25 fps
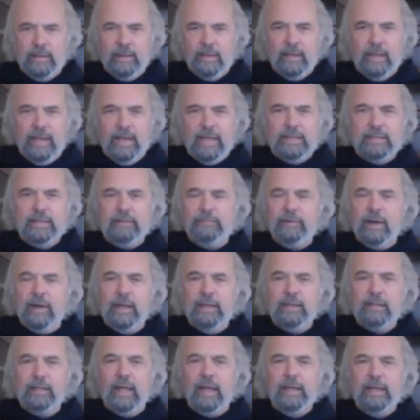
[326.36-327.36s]
And
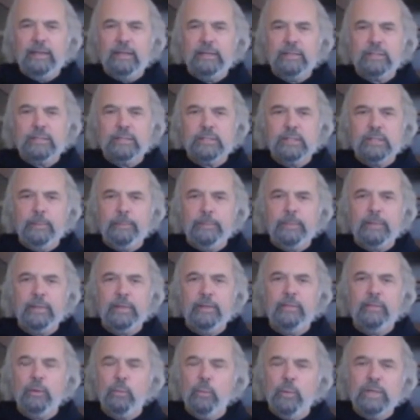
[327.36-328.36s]
divine light is simply
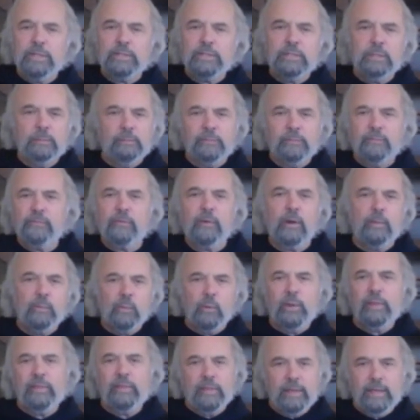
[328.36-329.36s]
the wisdom from
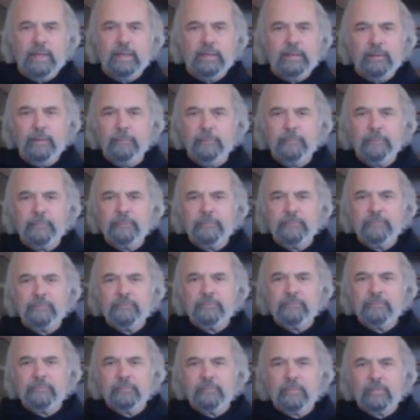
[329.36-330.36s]
within.
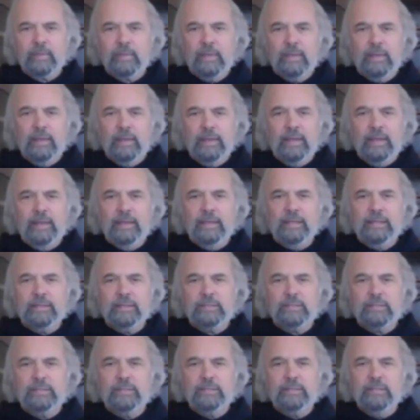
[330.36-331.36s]

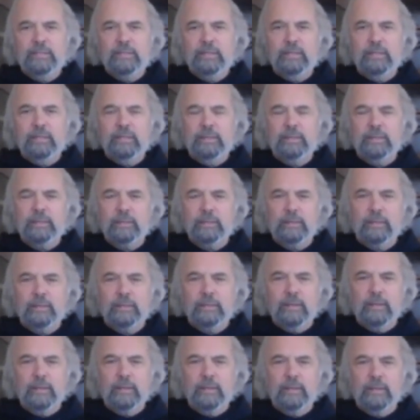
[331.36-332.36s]
It's the
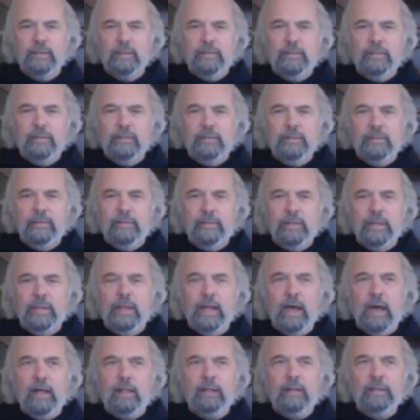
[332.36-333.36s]

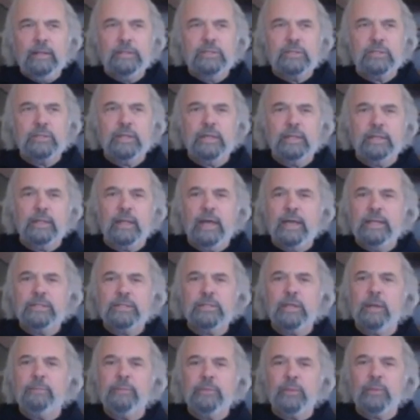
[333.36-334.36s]
knowledge that
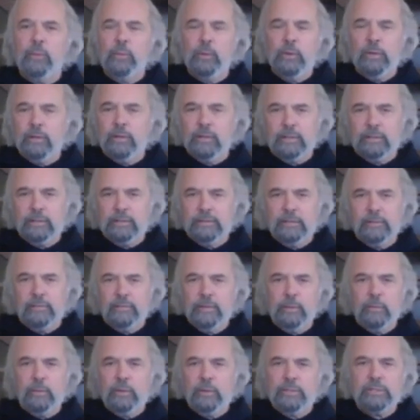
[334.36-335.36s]
lights up the world
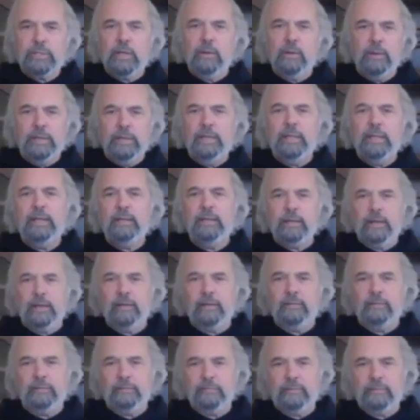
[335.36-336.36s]
that we're so in need of.
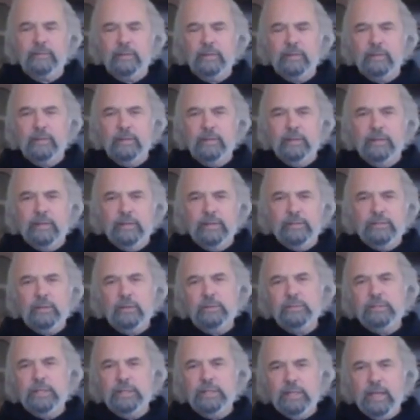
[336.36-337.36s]

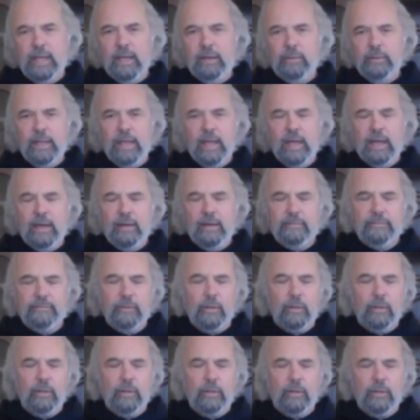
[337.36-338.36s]
So today we have
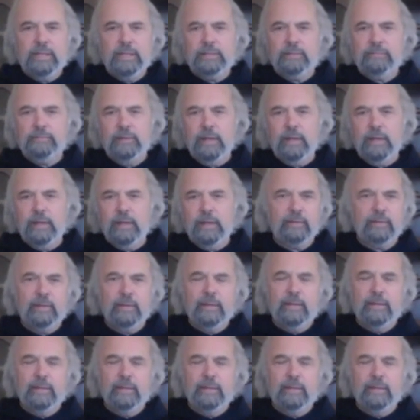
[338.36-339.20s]
all kinds of knowledge,